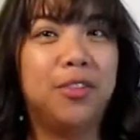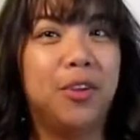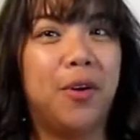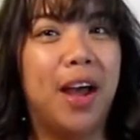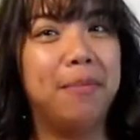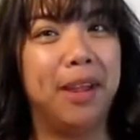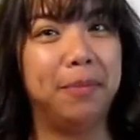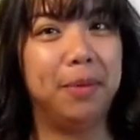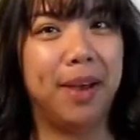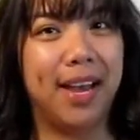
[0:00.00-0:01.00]
So I
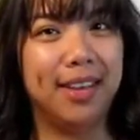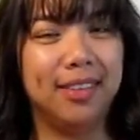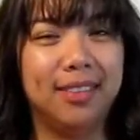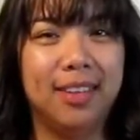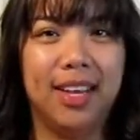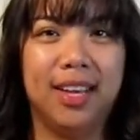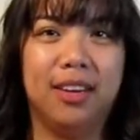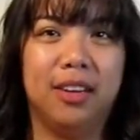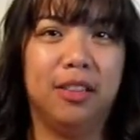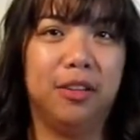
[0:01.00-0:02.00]
might be biased
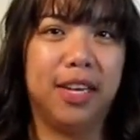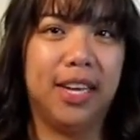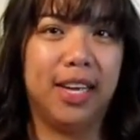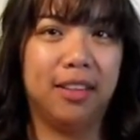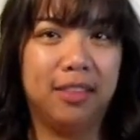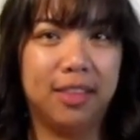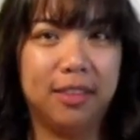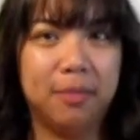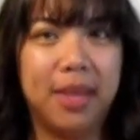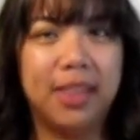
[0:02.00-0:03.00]
in looking into
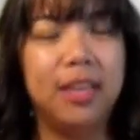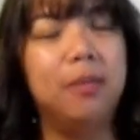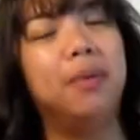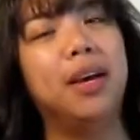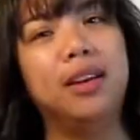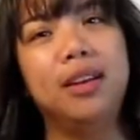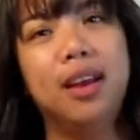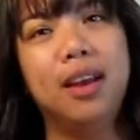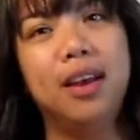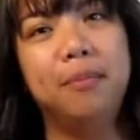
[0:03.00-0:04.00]
this method, but
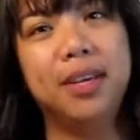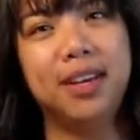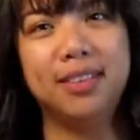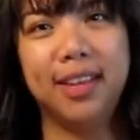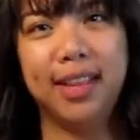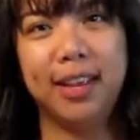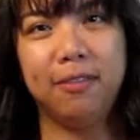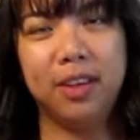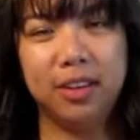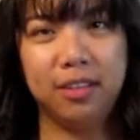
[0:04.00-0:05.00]
because I
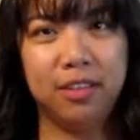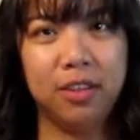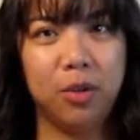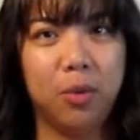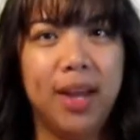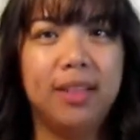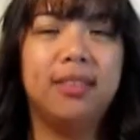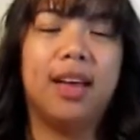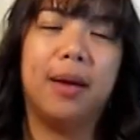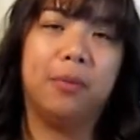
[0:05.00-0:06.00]
like vintage
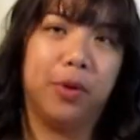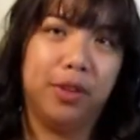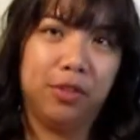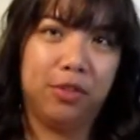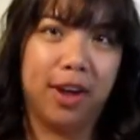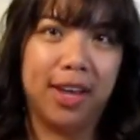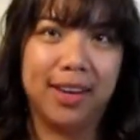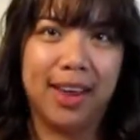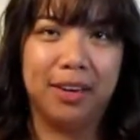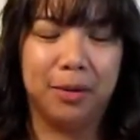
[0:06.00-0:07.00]
silhouettes, I'm going to try
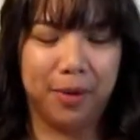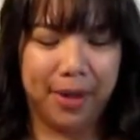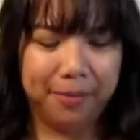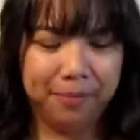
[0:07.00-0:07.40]
it anyway.